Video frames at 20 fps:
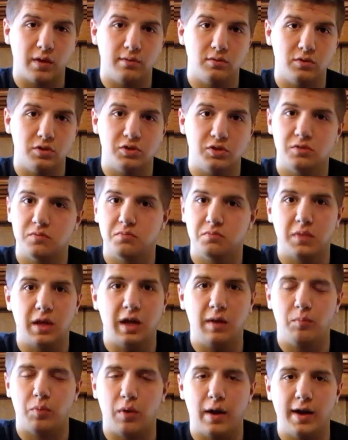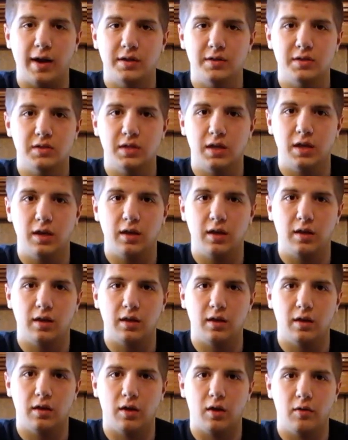Just keep practicing.
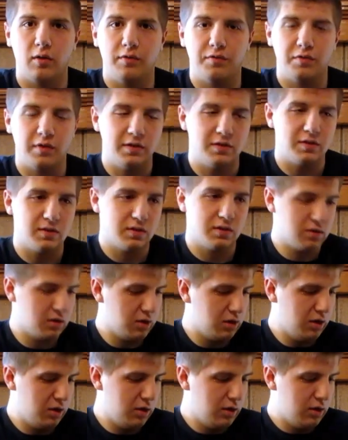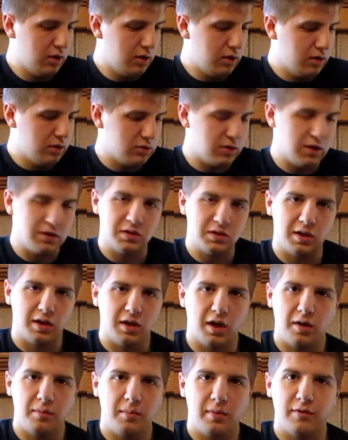If this doesn't
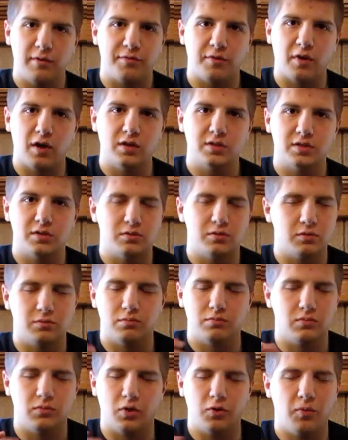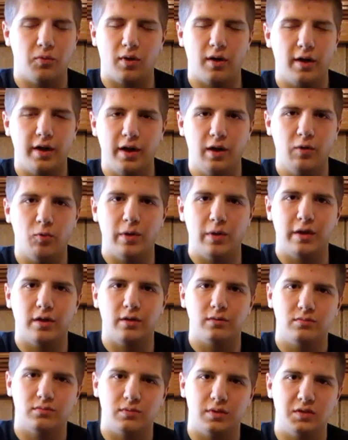come at first, don't worry, it
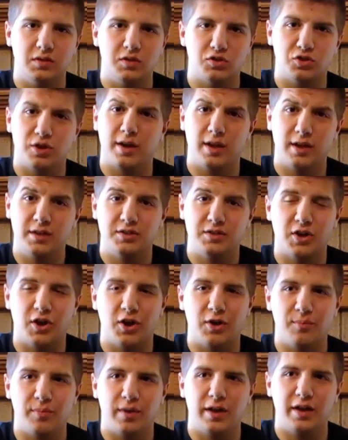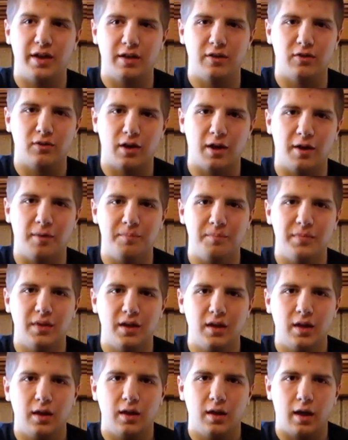will. It's a tricky song, but it'll come.
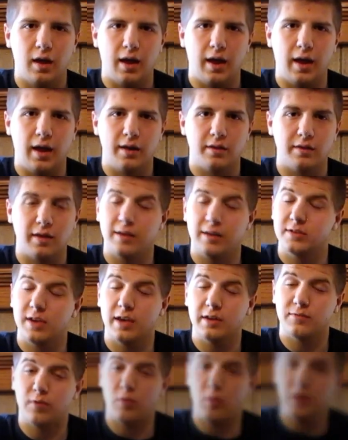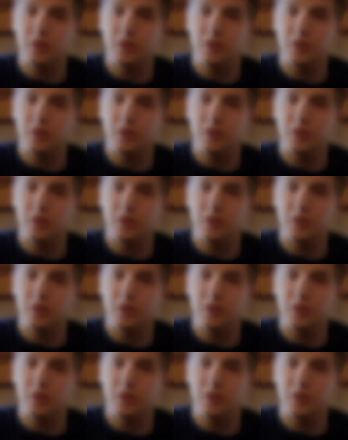And thanks guys for